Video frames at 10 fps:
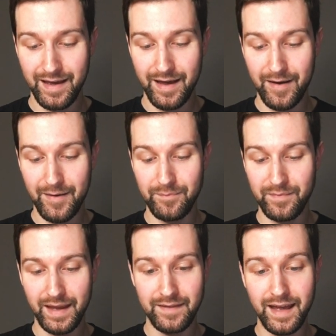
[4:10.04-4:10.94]
Um,
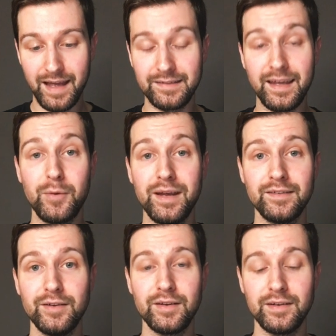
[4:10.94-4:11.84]
and that is how
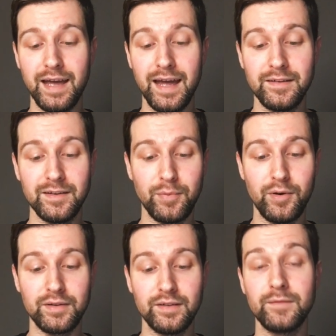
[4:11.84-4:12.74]
easy you can add these
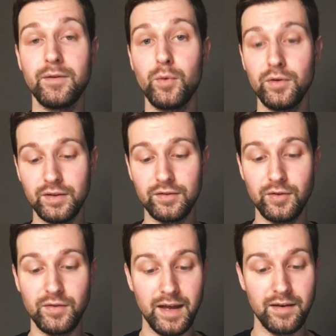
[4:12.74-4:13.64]
boxes. If I wanted to,
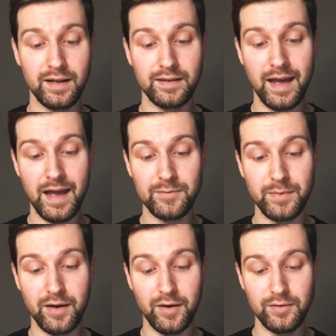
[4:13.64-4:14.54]
then I could add
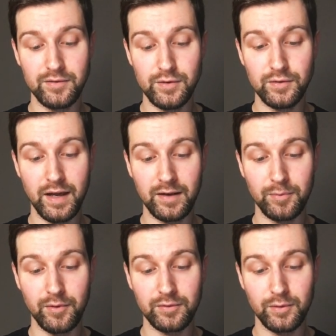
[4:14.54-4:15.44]
my own new text
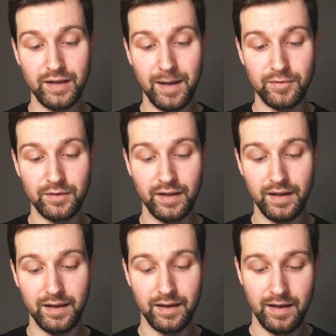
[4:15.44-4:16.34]
box. So I tap just
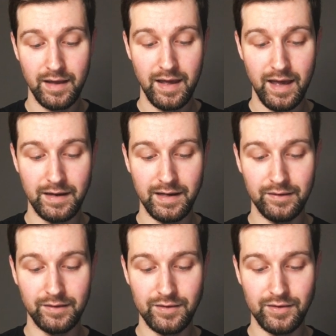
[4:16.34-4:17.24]
here, and
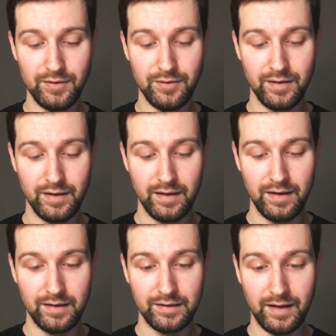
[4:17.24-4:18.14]
here's a new
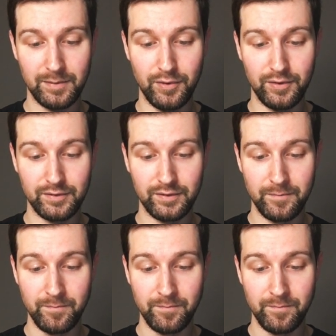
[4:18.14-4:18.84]
text box.